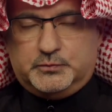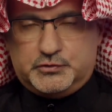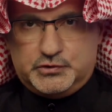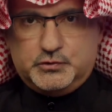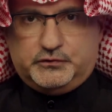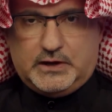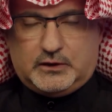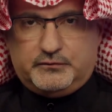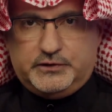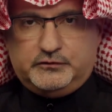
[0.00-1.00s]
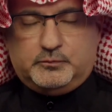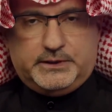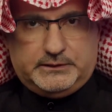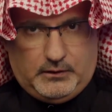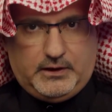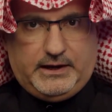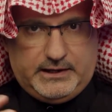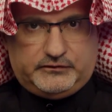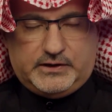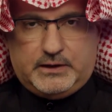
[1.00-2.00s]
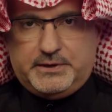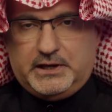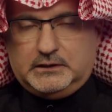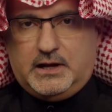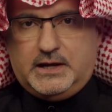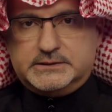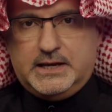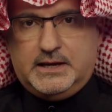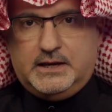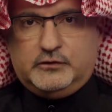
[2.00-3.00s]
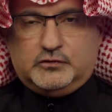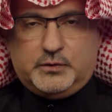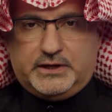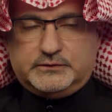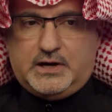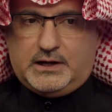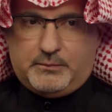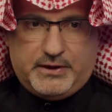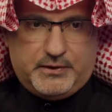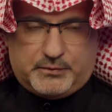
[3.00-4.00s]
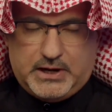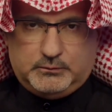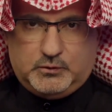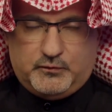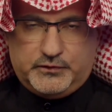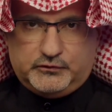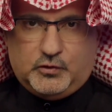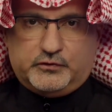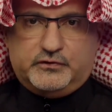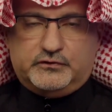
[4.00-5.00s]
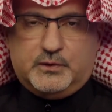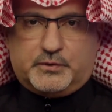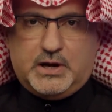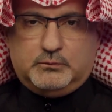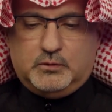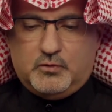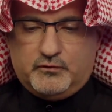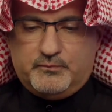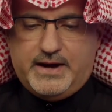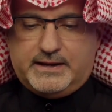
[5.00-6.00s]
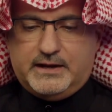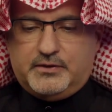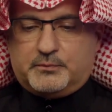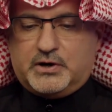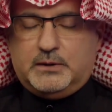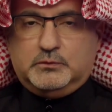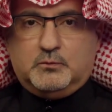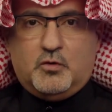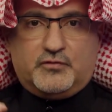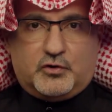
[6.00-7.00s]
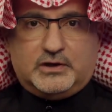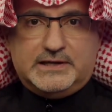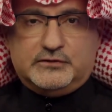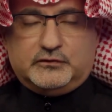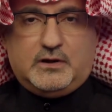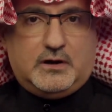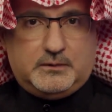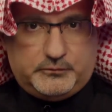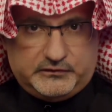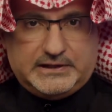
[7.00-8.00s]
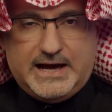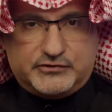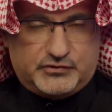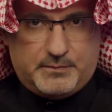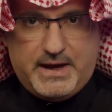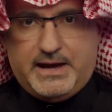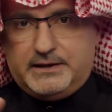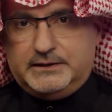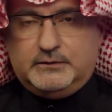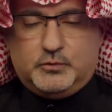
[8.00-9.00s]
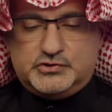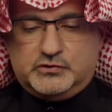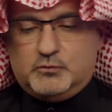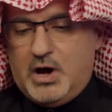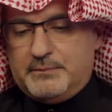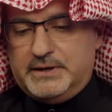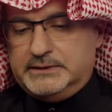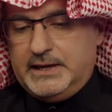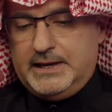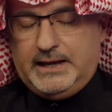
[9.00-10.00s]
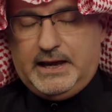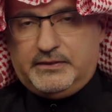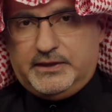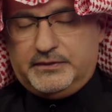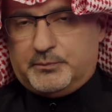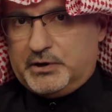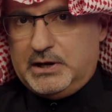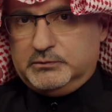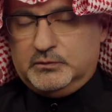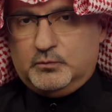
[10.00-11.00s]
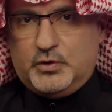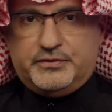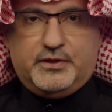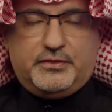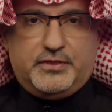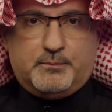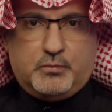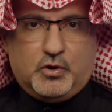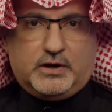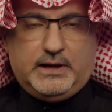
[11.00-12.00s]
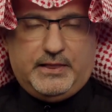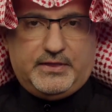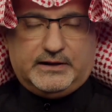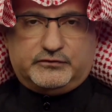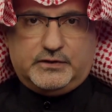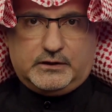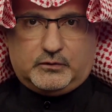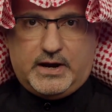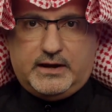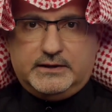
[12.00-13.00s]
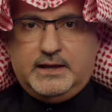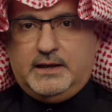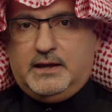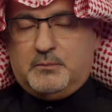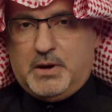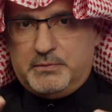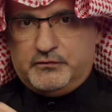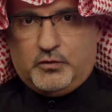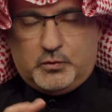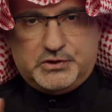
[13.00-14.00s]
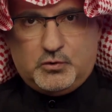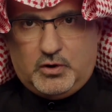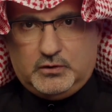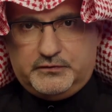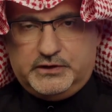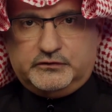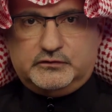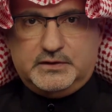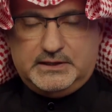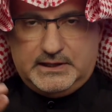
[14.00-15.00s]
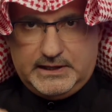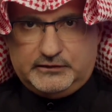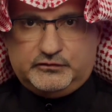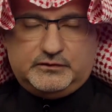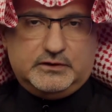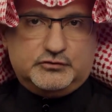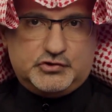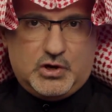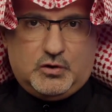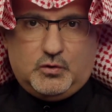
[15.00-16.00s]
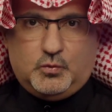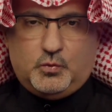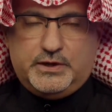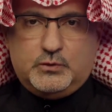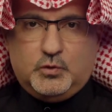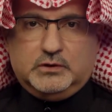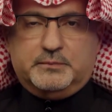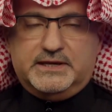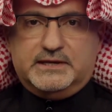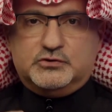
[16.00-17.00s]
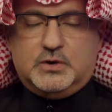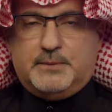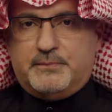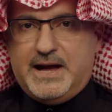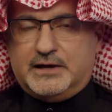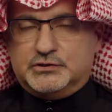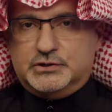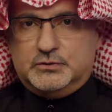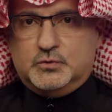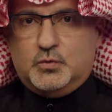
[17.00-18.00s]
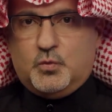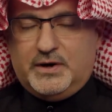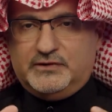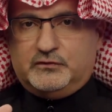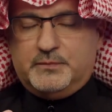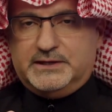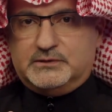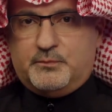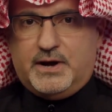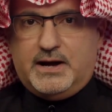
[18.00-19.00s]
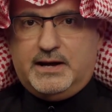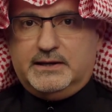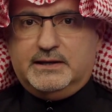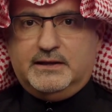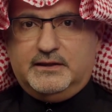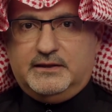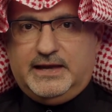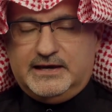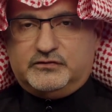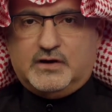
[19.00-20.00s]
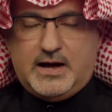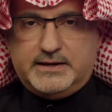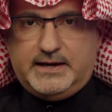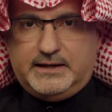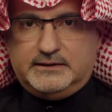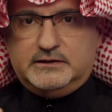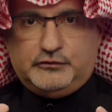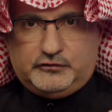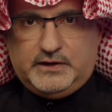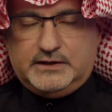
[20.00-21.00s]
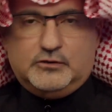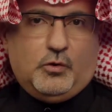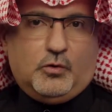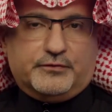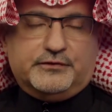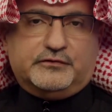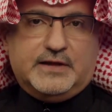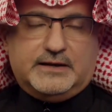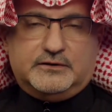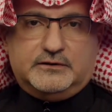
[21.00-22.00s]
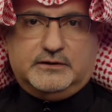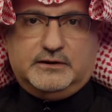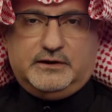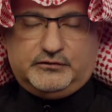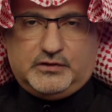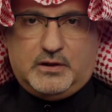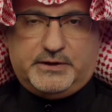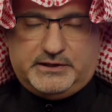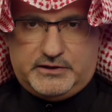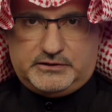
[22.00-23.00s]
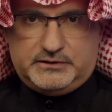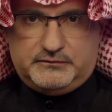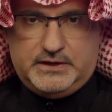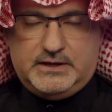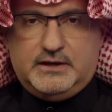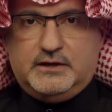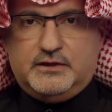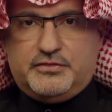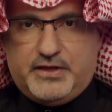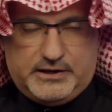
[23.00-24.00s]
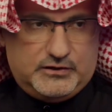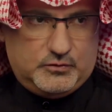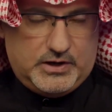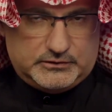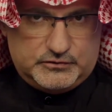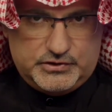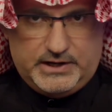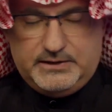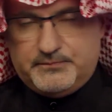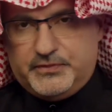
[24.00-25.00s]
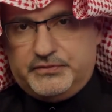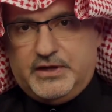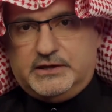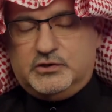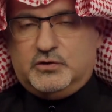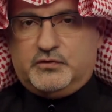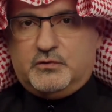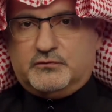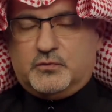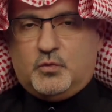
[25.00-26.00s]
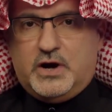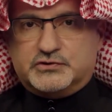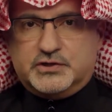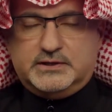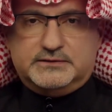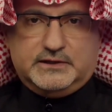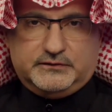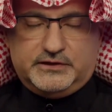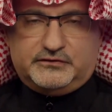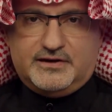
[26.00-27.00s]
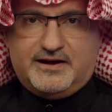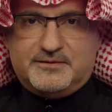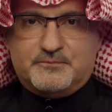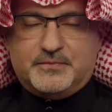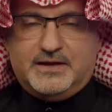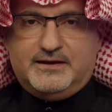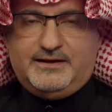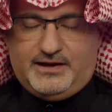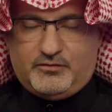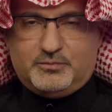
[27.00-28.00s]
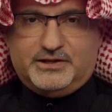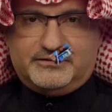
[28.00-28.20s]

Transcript: able to produce out of this, but it's going to be a lot. So we're going to talk about the problem of the sources, the problem of Mecca, the problem of early Islam / the man, which is Muhammad, and then the problem with the book, and that's the Qur'an. But before we do all of this, next show, we will begin to unpack to you what is meant by sin, or the standard Islamic narrative. Thank you, Dr. Jay. Thank you, everyone, for watching. Until next time, have a